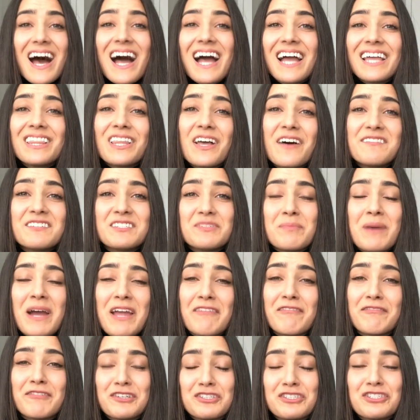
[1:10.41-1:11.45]
I loved my
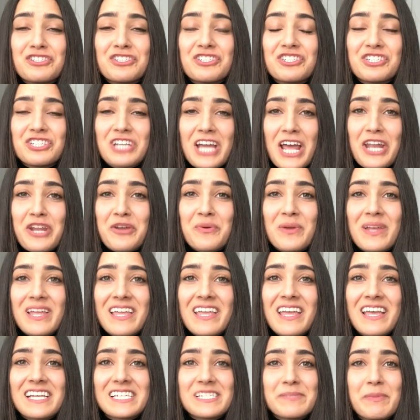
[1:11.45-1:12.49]
first shadowing
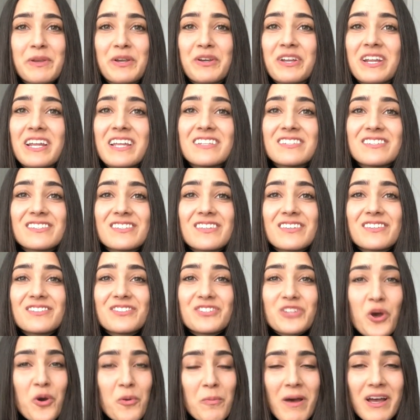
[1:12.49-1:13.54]
experience
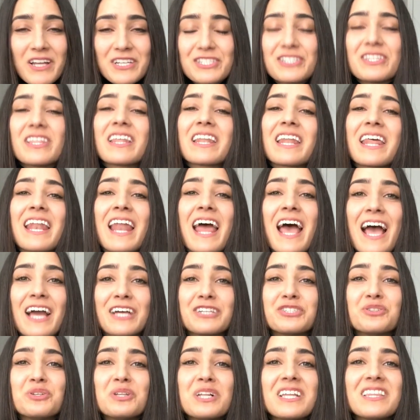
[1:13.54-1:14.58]
so much that it
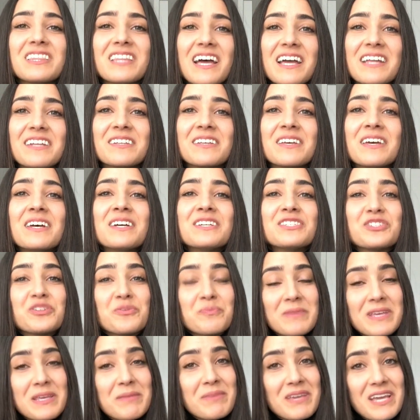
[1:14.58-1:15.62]
actually led to
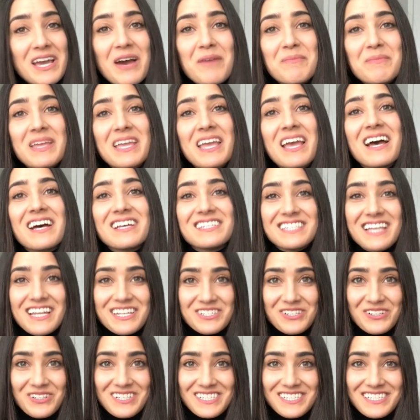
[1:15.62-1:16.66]
me becoming a
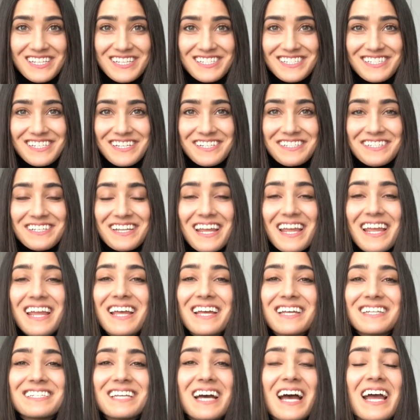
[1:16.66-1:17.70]
dental assistant,
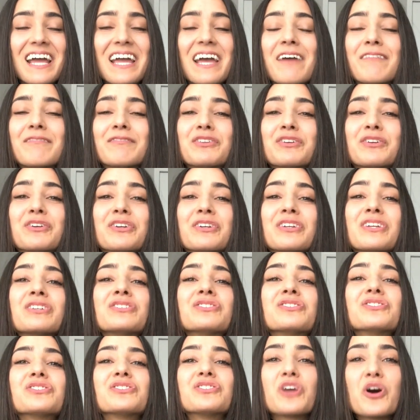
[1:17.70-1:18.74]
and I have learned
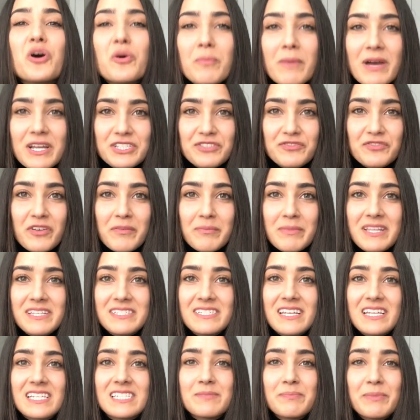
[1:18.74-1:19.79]
so much from
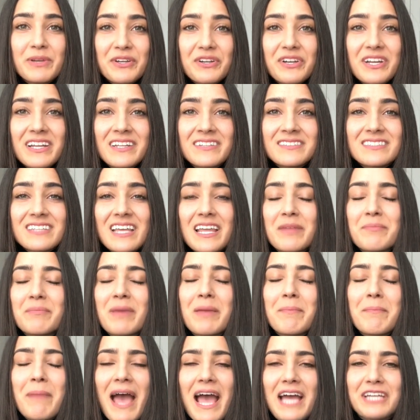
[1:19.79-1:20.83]
this experience, and
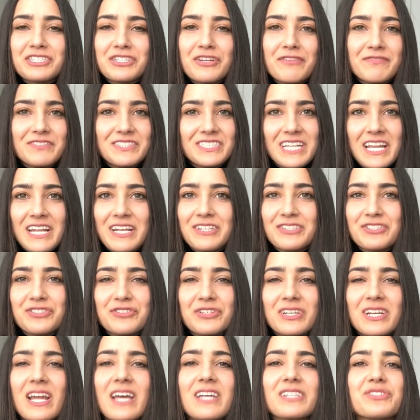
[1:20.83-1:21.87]
my passion for
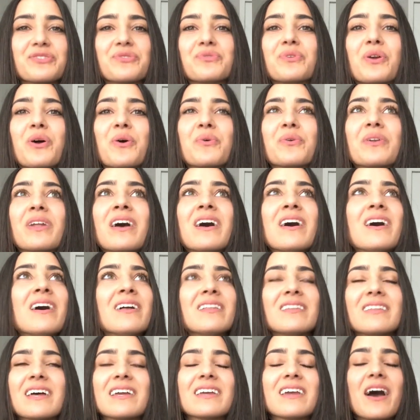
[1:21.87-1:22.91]
dentistry has grown
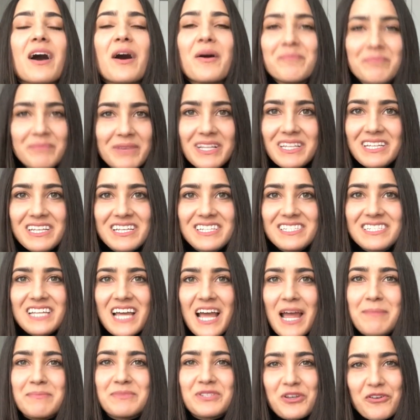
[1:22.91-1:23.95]
like a million
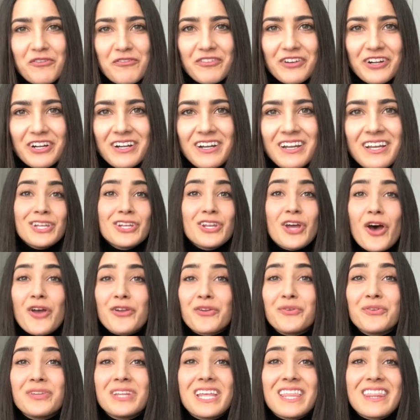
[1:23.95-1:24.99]
times over. Not
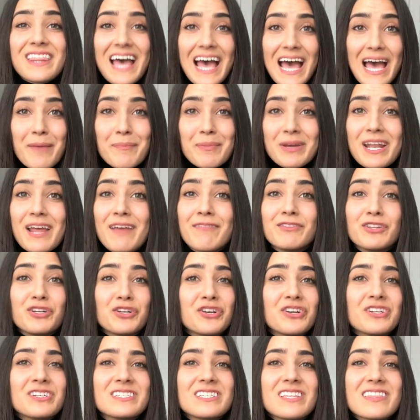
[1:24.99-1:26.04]
only that, but I've
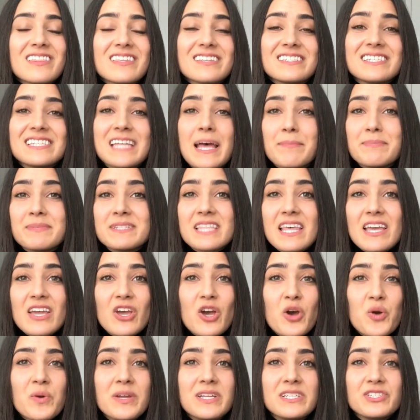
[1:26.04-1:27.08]
learned the steps that
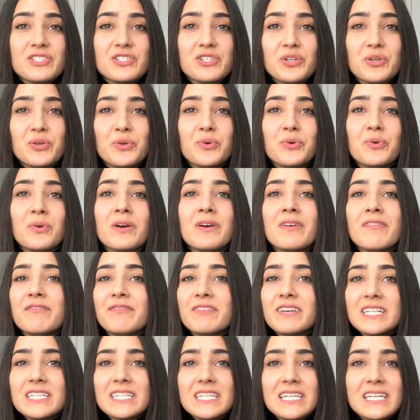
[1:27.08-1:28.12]
go into
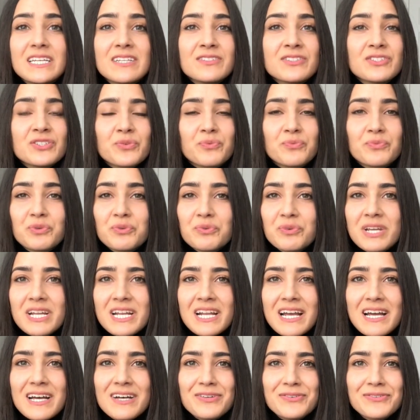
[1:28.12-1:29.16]
fillings, root
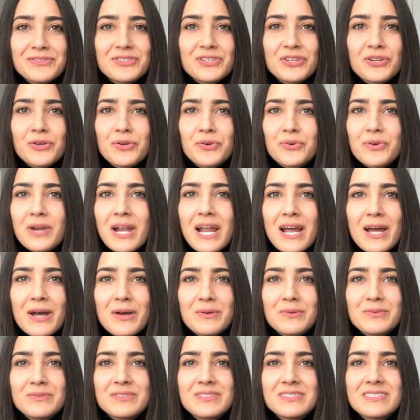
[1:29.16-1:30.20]
canals,
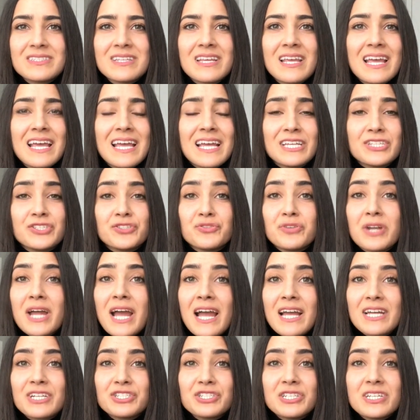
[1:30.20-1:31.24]
crowns,
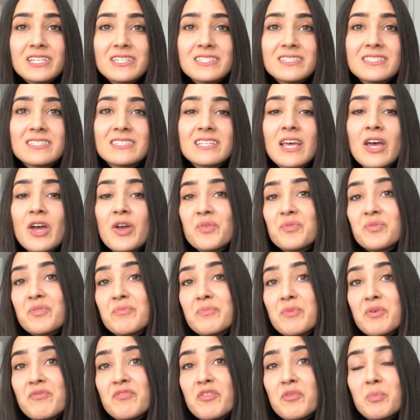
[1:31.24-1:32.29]
extractions,
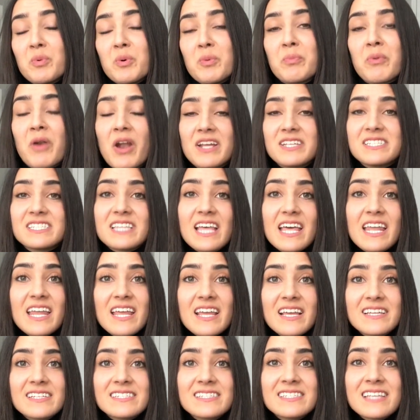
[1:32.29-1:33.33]
removable
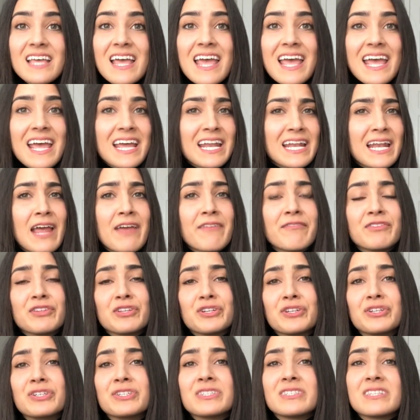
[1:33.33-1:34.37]
prosthetics, and I've
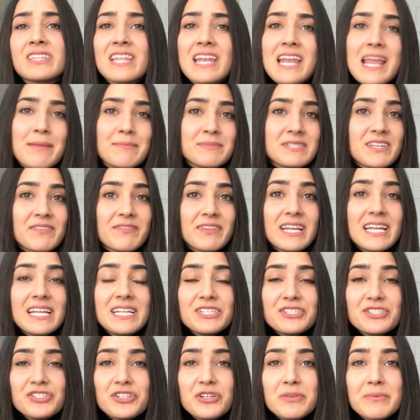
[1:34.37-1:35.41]
learned the names of
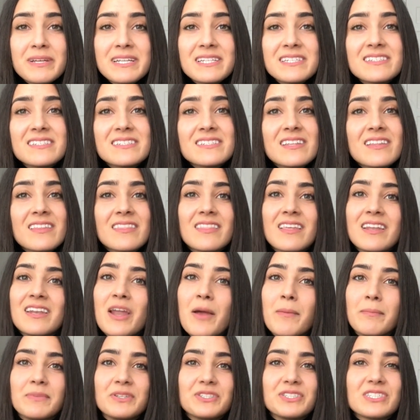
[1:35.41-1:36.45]
instruments, the
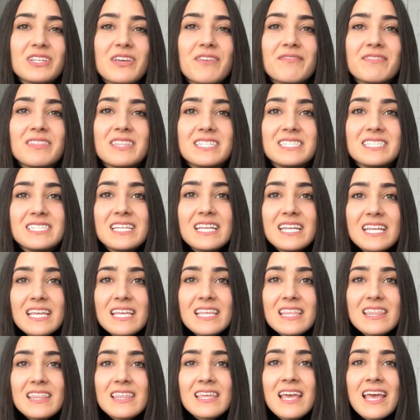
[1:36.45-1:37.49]
numbers of the
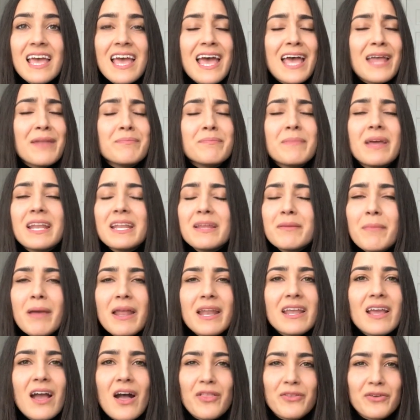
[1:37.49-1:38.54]
teeth, and
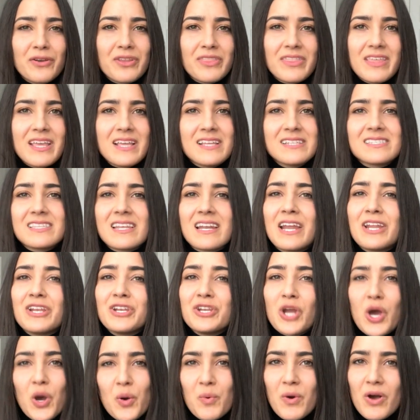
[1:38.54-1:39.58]
many other things that I
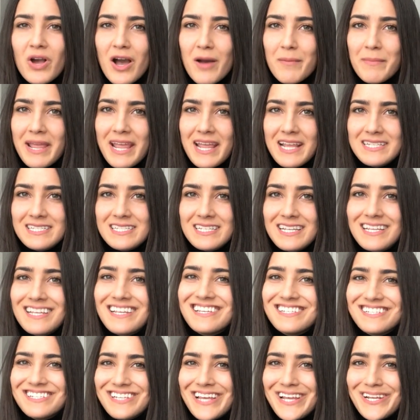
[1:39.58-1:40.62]
know will come handy
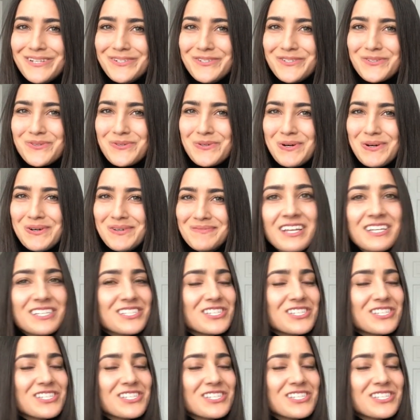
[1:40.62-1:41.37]
in dental school.